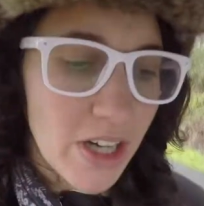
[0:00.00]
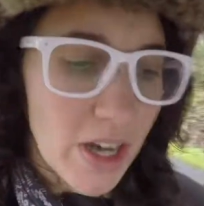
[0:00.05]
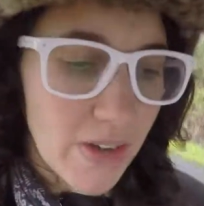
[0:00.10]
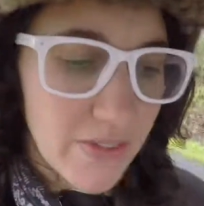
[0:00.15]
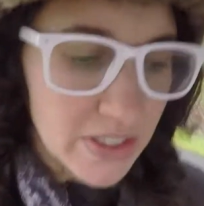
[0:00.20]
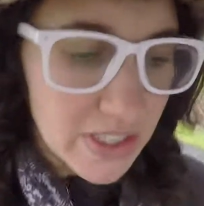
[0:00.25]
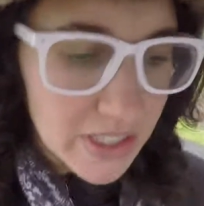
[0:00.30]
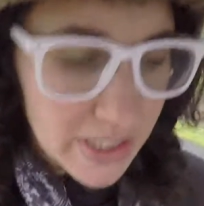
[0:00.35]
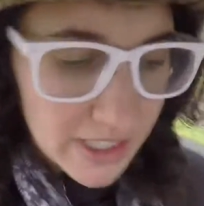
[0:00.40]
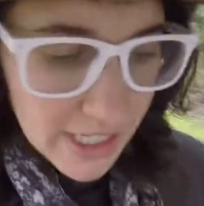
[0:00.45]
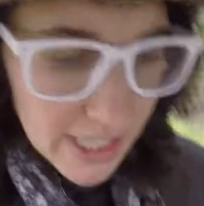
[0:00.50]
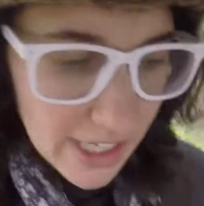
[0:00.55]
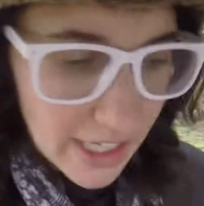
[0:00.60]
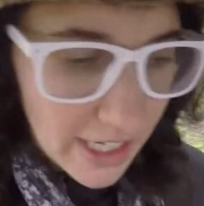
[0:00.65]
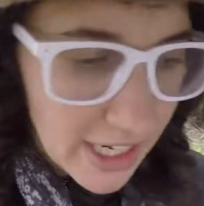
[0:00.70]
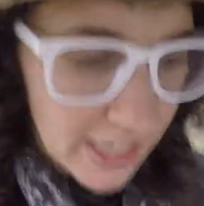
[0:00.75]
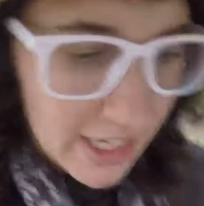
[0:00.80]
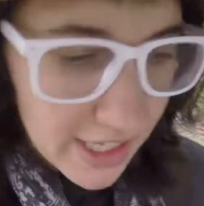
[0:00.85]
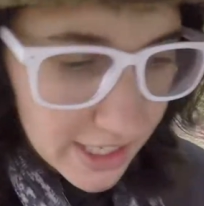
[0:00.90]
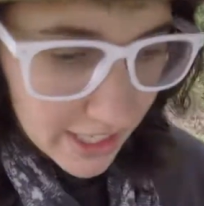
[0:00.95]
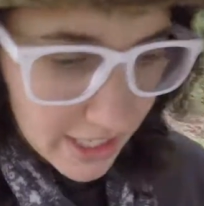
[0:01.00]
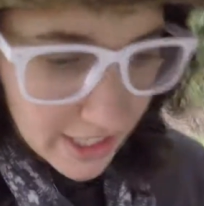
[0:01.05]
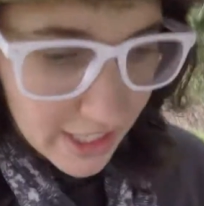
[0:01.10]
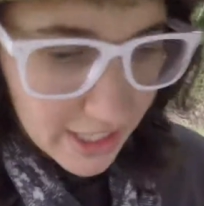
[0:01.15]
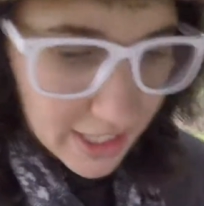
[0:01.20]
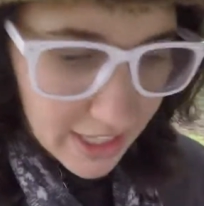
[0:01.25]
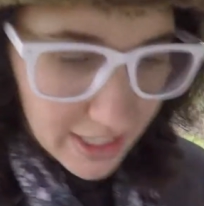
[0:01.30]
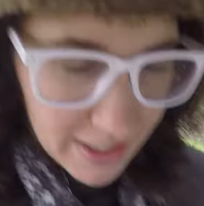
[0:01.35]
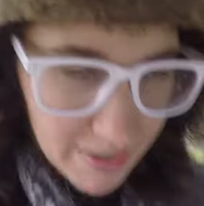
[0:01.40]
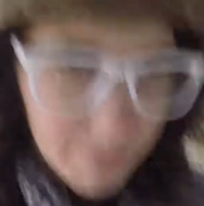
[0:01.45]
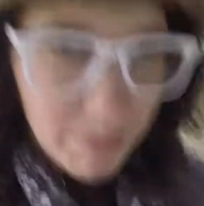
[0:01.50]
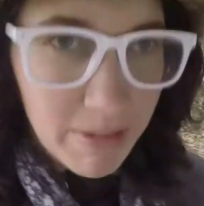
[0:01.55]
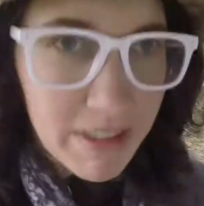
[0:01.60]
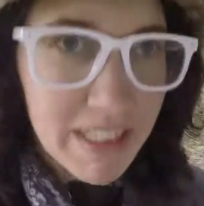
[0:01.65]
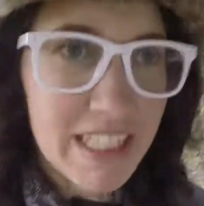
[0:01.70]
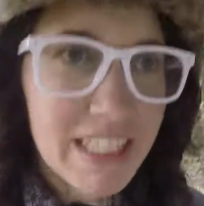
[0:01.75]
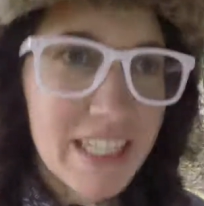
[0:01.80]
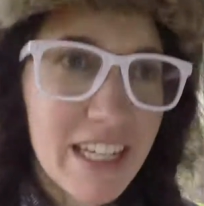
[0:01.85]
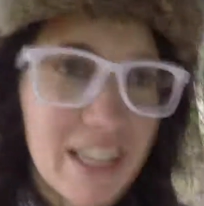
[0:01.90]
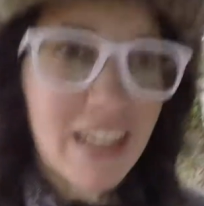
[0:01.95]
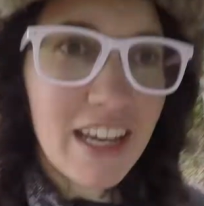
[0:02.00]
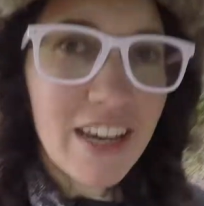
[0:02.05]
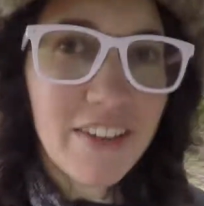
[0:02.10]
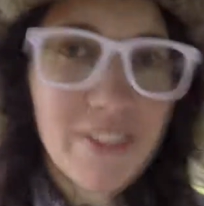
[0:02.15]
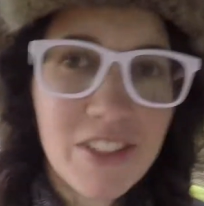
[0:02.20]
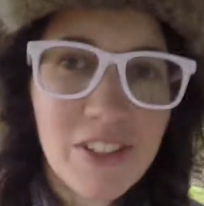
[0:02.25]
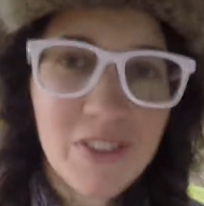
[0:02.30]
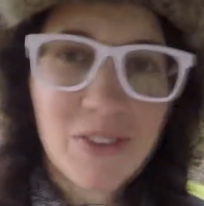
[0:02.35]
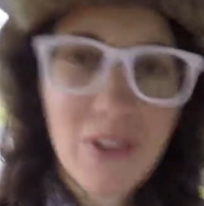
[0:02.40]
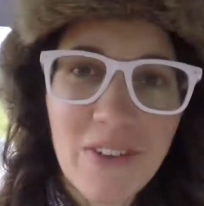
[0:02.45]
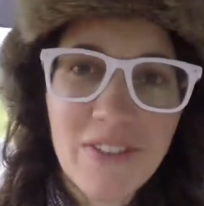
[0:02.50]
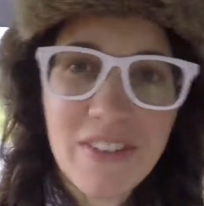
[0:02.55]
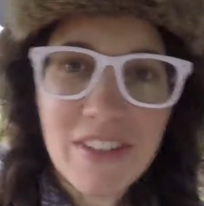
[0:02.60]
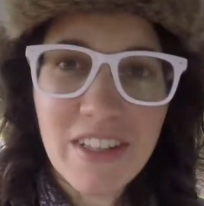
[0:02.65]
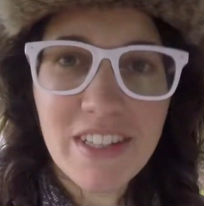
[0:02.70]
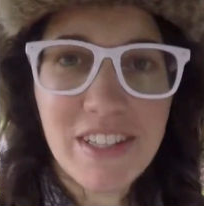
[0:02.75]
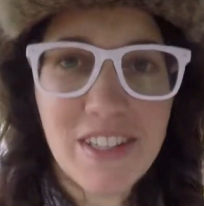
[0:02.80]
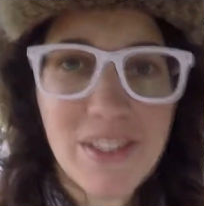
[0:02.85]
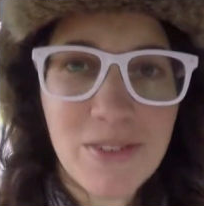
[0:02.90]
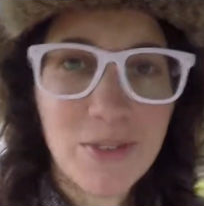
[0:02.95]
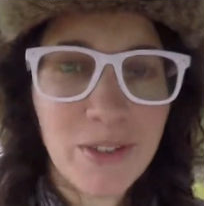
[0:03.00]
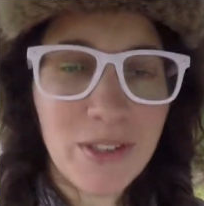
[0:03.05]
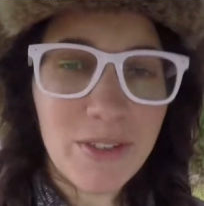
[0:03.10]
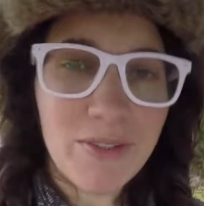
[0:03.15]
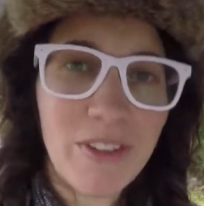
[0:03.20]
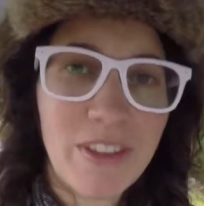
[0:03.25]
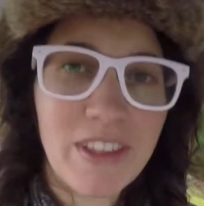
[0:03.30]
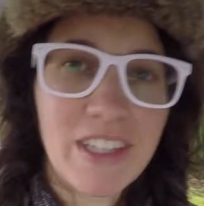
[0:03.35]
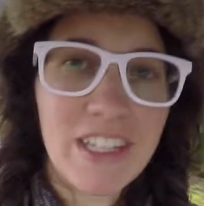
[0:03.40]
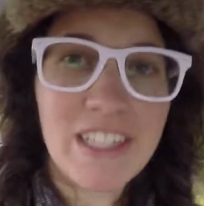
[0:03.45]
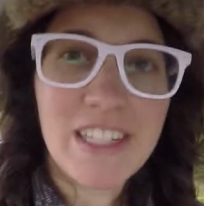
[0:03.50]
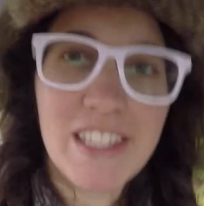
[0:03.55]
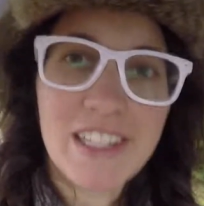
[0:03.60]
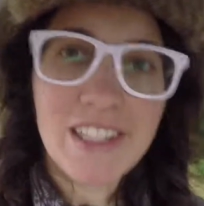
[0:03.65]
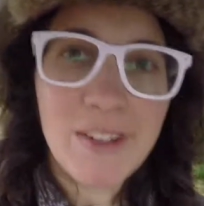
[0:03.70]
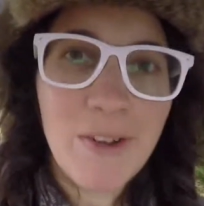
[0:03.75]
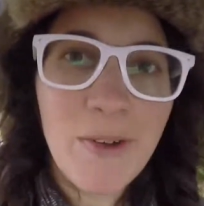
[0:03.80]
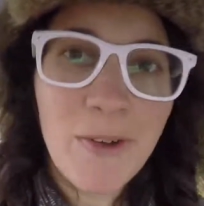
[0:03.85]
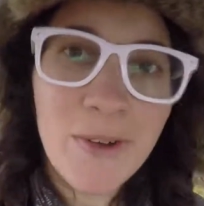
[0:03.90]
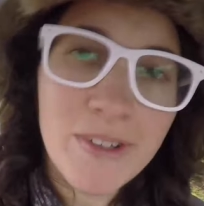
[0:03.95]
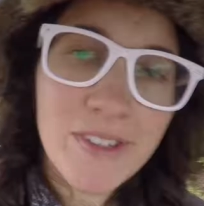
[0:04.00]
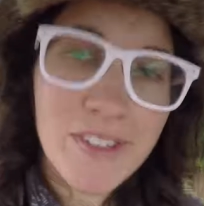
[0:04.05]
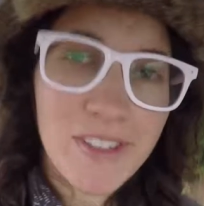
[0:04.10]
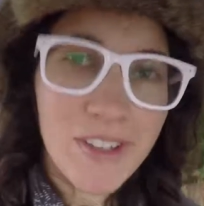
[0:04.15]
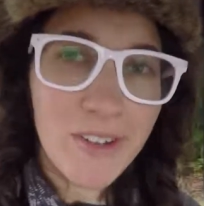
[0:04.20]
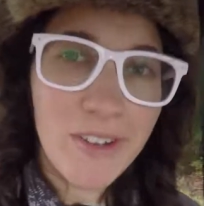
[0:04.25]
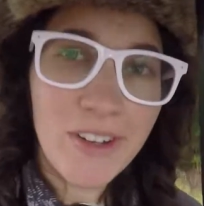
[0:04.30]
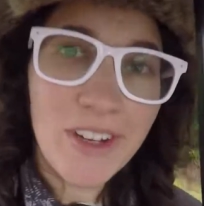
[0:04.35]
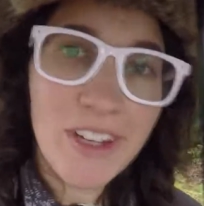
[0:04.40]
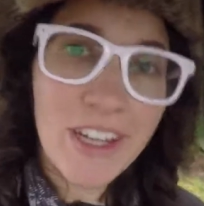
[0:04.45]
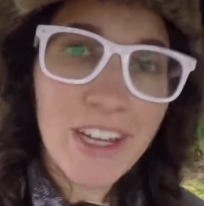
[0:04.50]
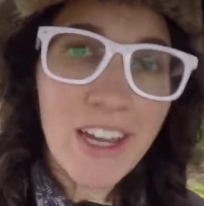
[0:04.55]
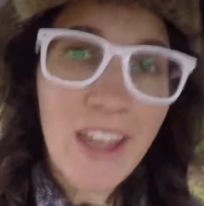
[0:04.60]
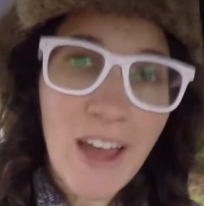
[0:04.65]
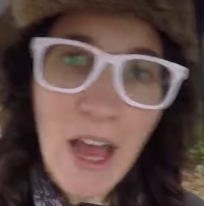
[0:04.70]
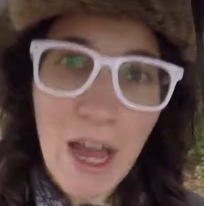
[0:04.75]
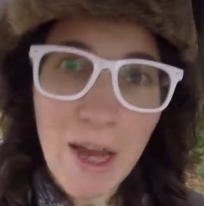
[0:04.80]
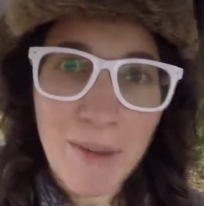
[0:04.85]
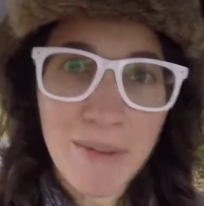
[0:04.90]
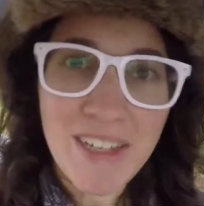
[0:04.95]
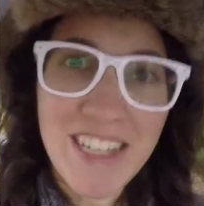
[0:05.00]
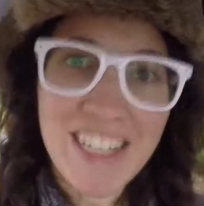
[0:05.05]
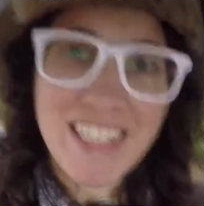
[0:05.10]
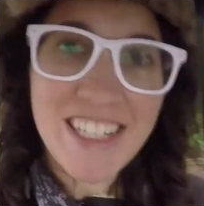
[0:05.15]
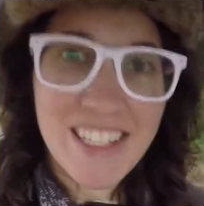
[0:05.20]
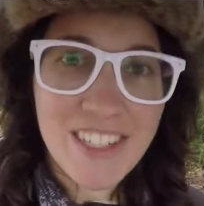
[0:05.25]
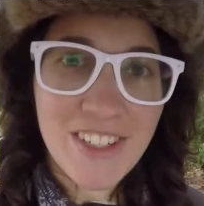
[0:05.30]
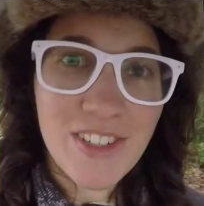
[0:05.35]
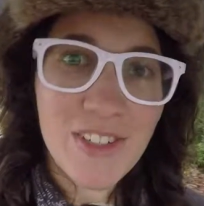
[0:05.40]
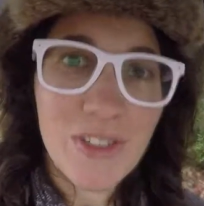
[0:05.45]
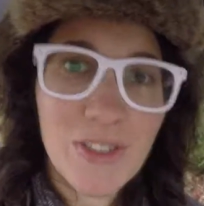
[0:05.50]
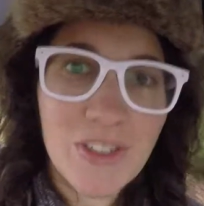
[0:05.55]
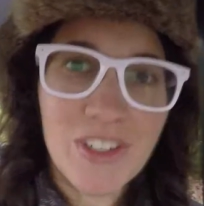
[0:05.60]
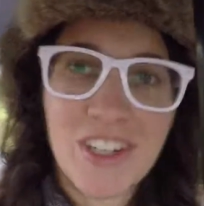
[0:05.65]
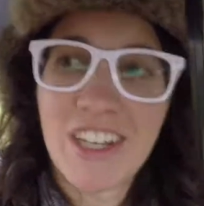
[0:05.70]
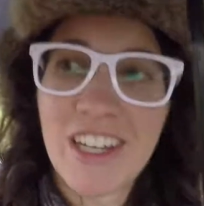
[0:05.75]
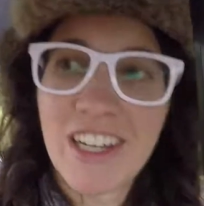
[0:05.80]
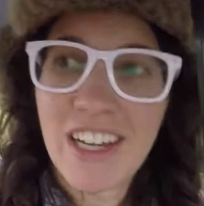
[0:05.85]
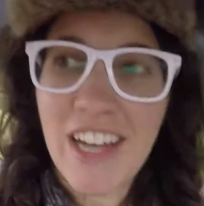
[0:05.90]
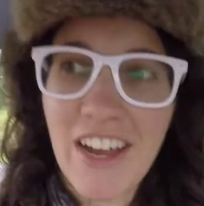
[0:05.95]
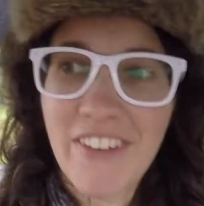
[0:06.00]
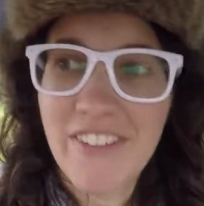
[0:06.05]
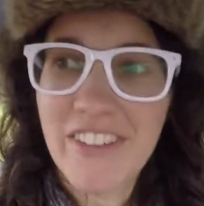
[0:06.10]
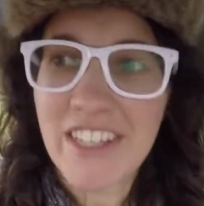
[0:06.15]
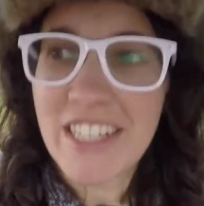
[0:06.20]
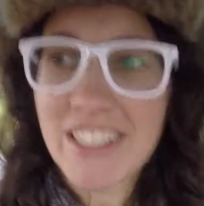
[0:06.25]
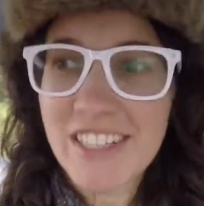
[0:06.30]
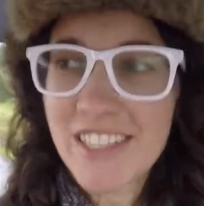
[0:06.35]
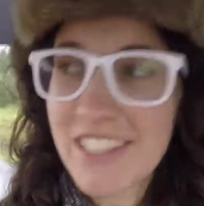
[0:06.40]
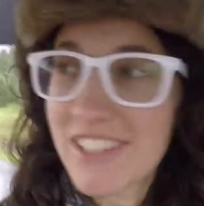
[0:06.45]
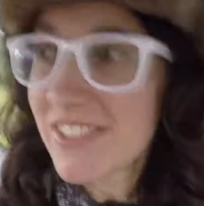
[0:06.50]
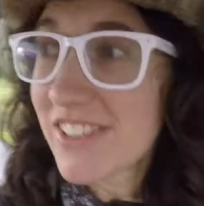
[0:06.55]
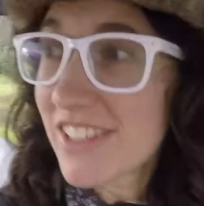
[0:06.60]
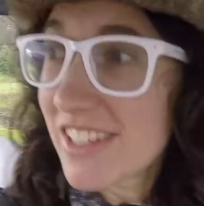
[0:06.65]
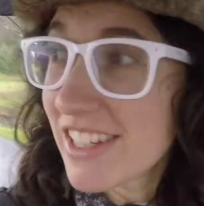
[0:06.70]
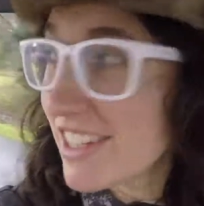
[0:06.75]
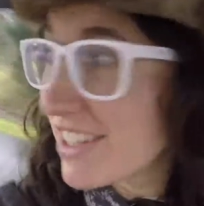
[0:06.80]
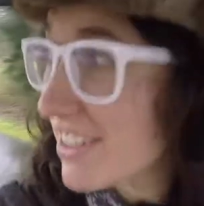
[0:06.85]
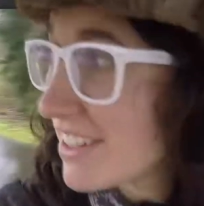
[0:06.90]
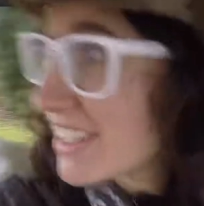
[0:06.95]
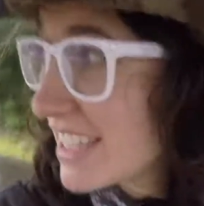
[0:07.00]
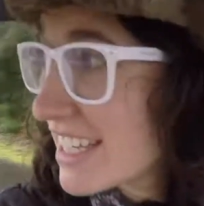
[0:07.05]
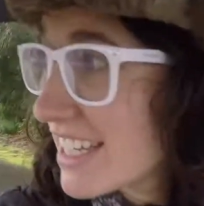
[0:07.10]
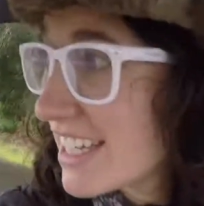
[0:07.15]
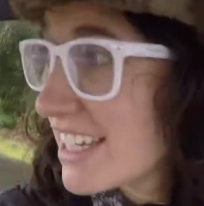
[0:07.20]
obviously, but every so often this is a really fun thing to do, so happy to have the excuse to do it.